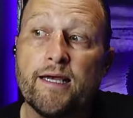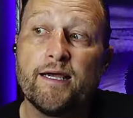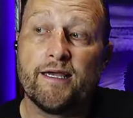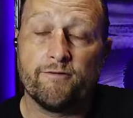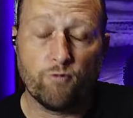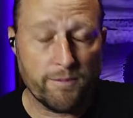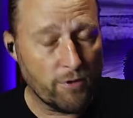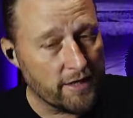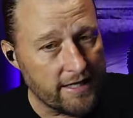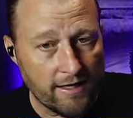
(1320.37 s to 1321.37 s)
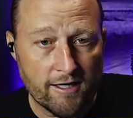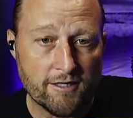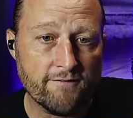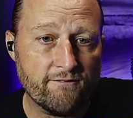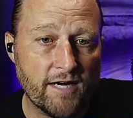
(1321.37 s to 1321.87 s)
If we put in
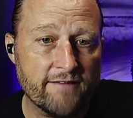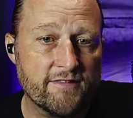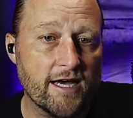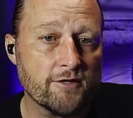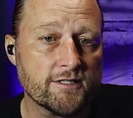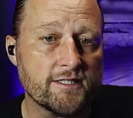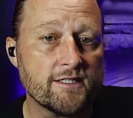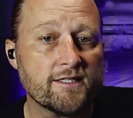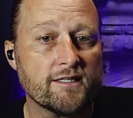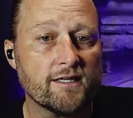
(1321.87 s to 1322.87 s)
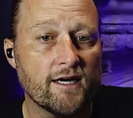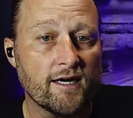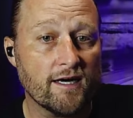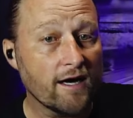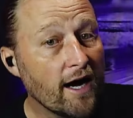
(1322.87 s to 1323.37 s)
105,000
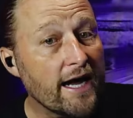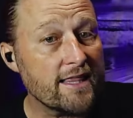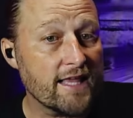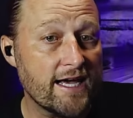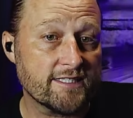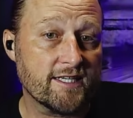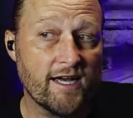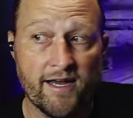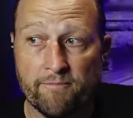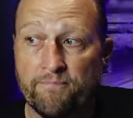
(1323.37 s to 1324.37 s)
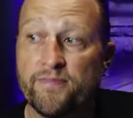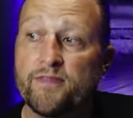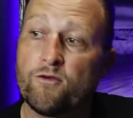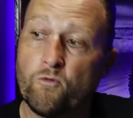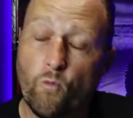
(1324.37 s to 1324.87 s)
high last time,
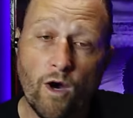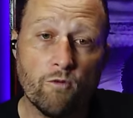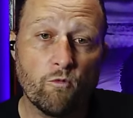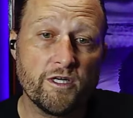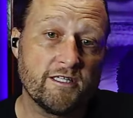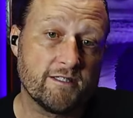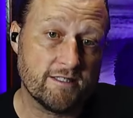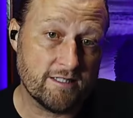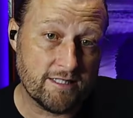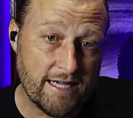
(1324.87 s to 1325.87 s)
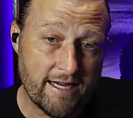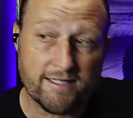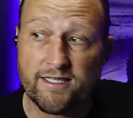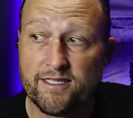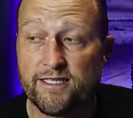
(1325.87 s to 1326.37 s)
what we
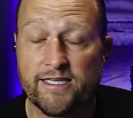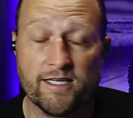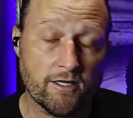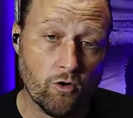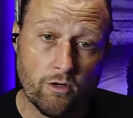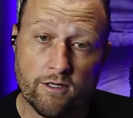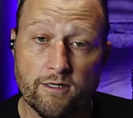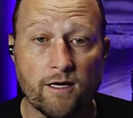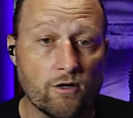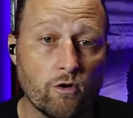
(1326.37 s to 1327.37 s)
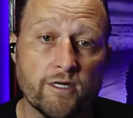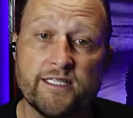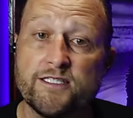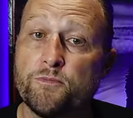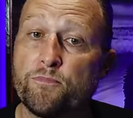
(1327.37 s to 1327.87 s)
technically, according
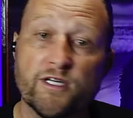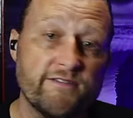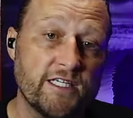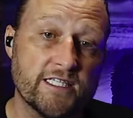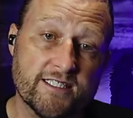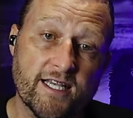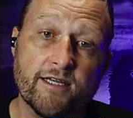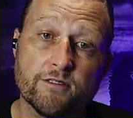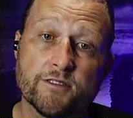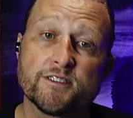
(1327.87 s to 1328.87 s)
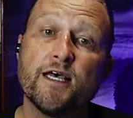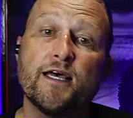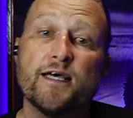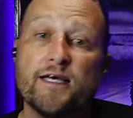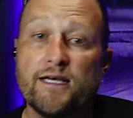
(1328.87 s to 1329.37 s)
to previous cycles,
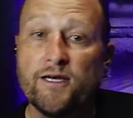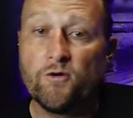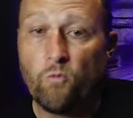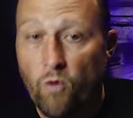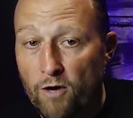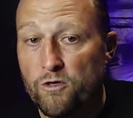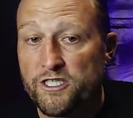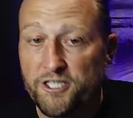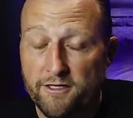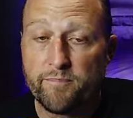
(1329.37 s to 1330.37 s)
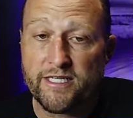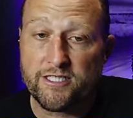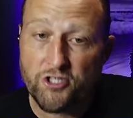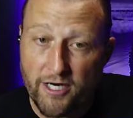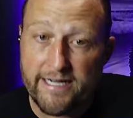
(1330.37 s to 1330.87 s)
what we should have been
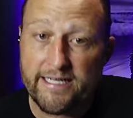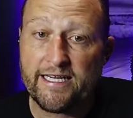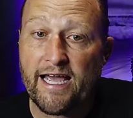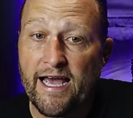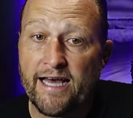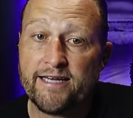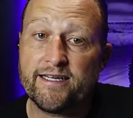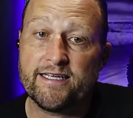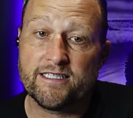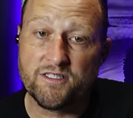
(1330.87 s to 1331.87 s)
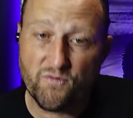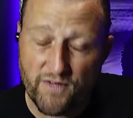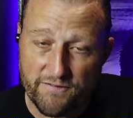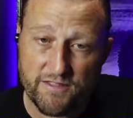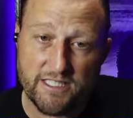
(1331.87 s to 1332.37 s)
trading at is
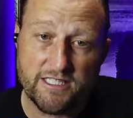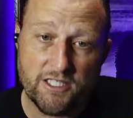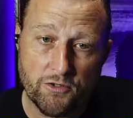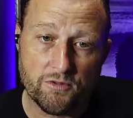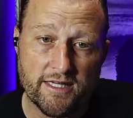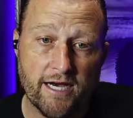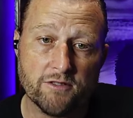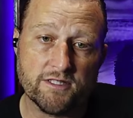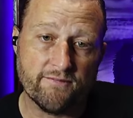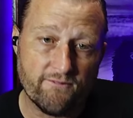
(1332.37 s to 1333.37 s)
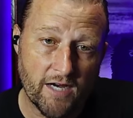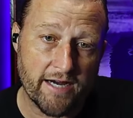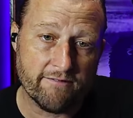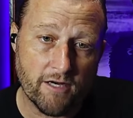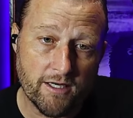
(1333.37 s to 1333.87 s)

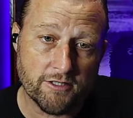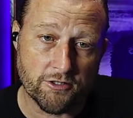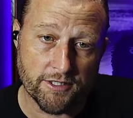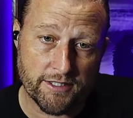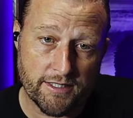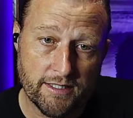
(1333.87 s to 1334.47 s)
52,500,